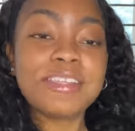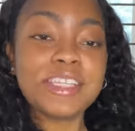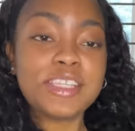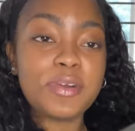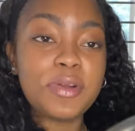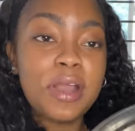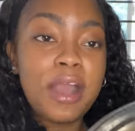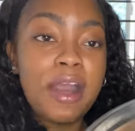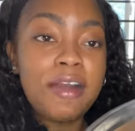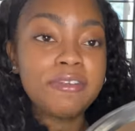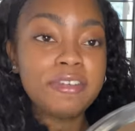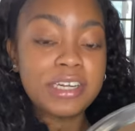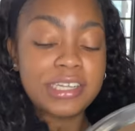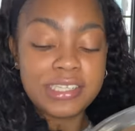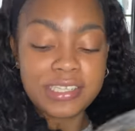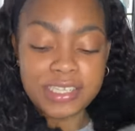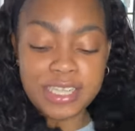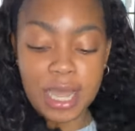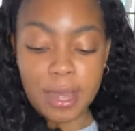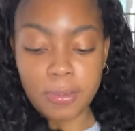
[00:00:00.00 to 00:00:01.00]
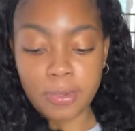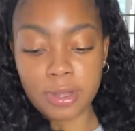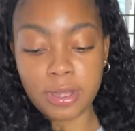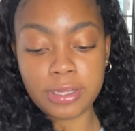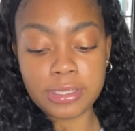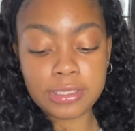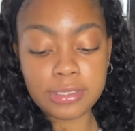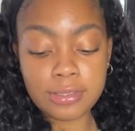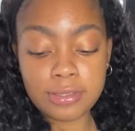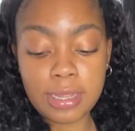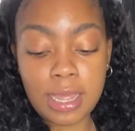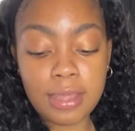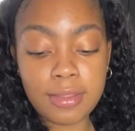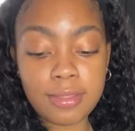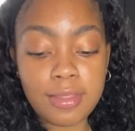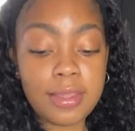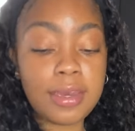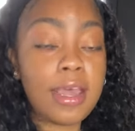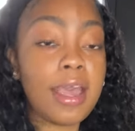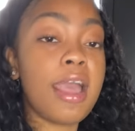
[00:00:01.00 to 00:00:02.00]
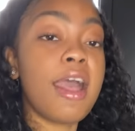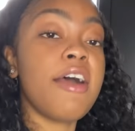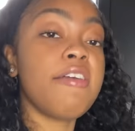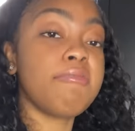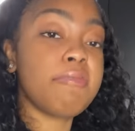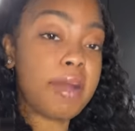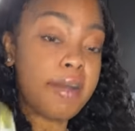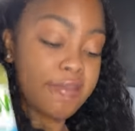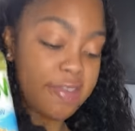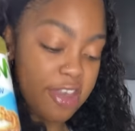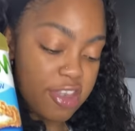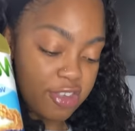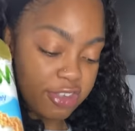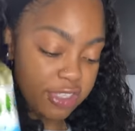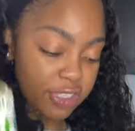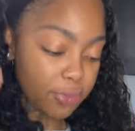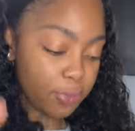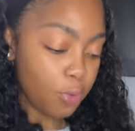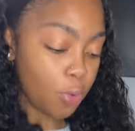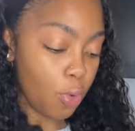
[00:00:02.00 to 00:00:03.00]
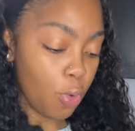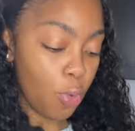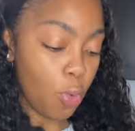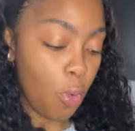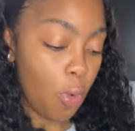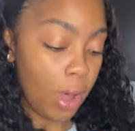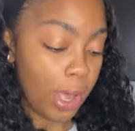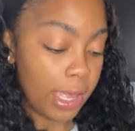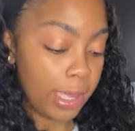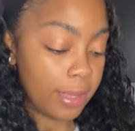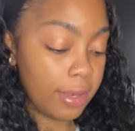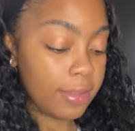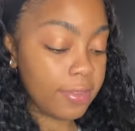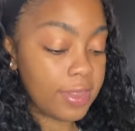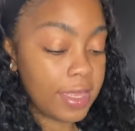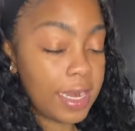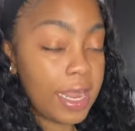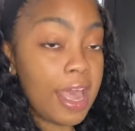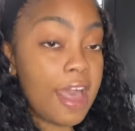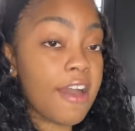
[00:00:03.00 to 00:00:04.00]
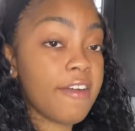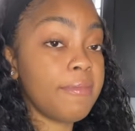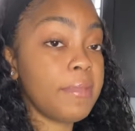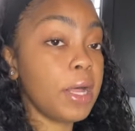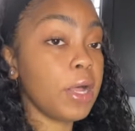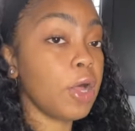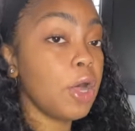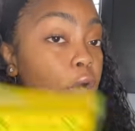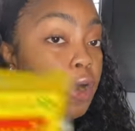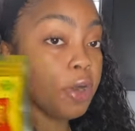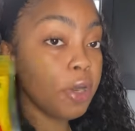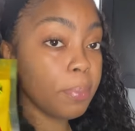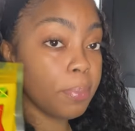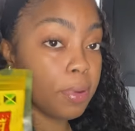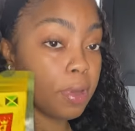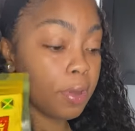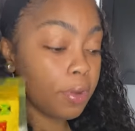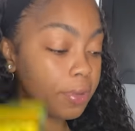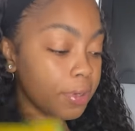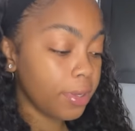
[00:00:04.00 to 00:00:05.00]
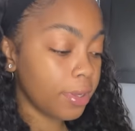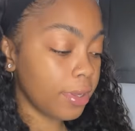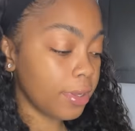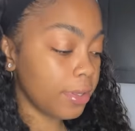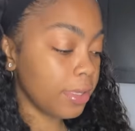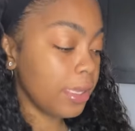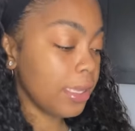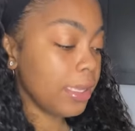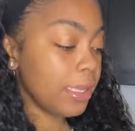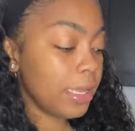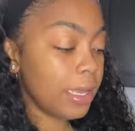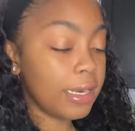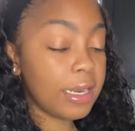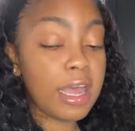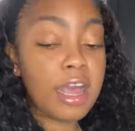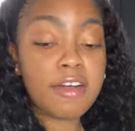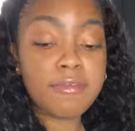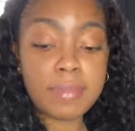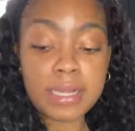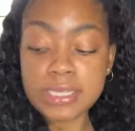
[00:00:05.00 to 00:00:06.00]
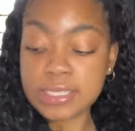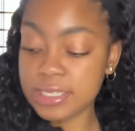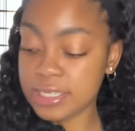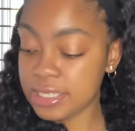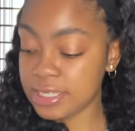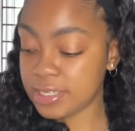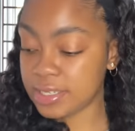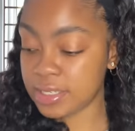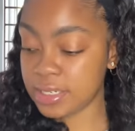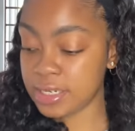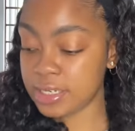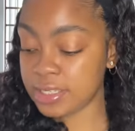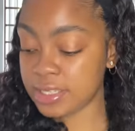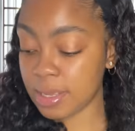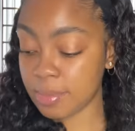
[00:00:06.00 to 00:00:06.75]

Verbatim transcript: so I have our salmon and then I have my vegetable oil, then I have my curry powder and I have my seasoning.